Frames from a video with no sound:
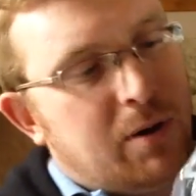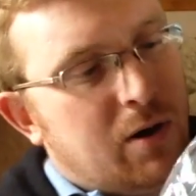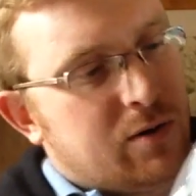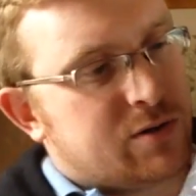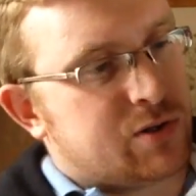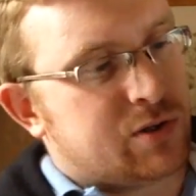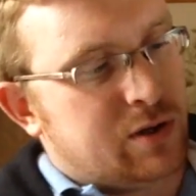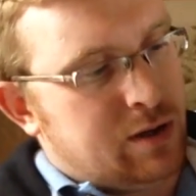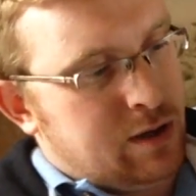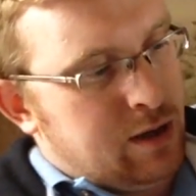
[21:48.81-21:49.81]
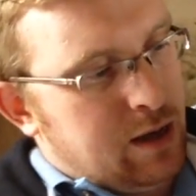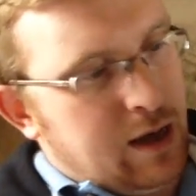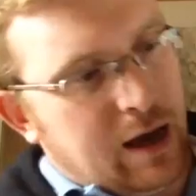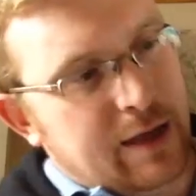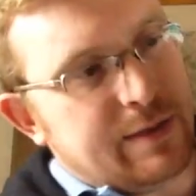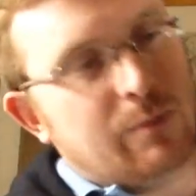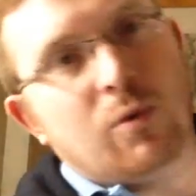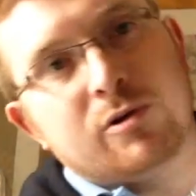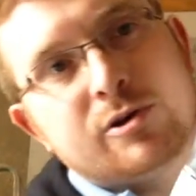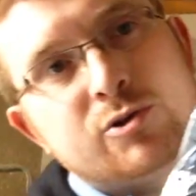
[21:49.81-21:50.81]
box, and then
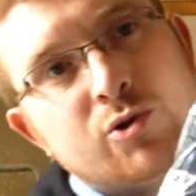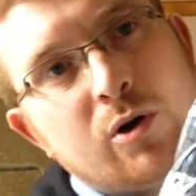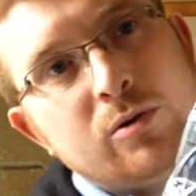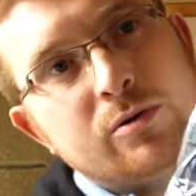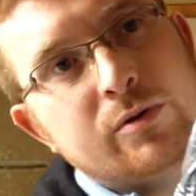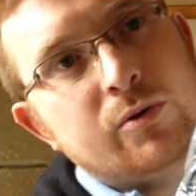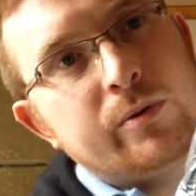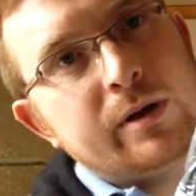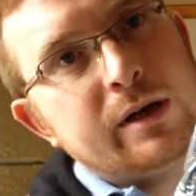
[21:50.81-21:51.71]
1 controller and all the